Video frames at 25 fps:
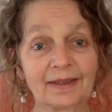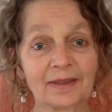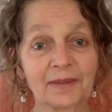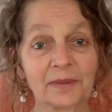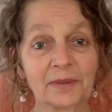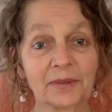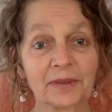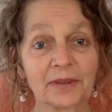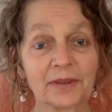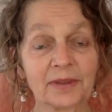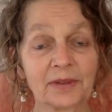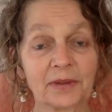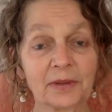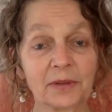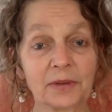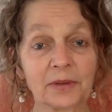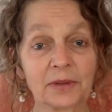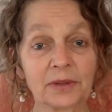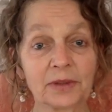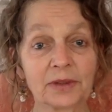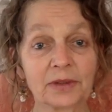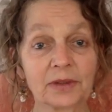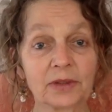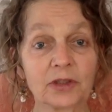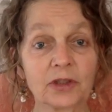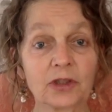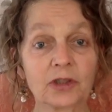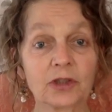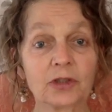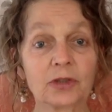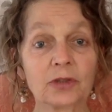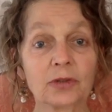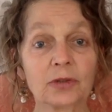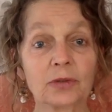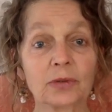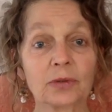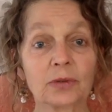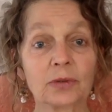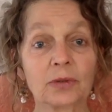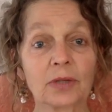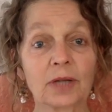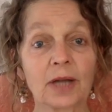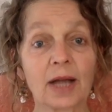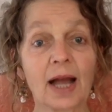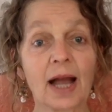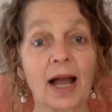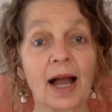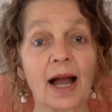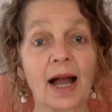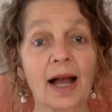with your true
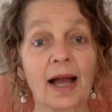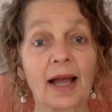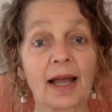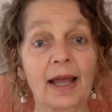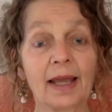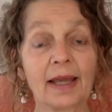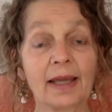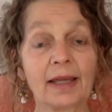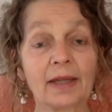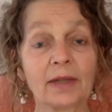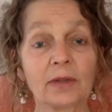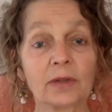I,